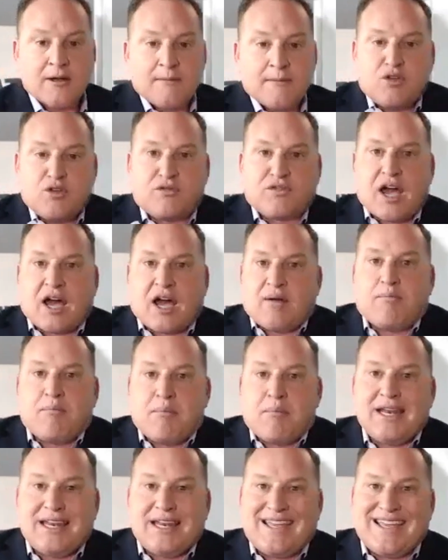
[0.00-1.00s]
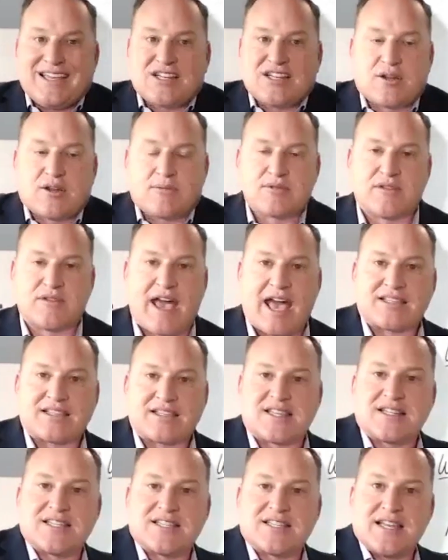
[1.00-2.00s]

you've got money in terms of assets,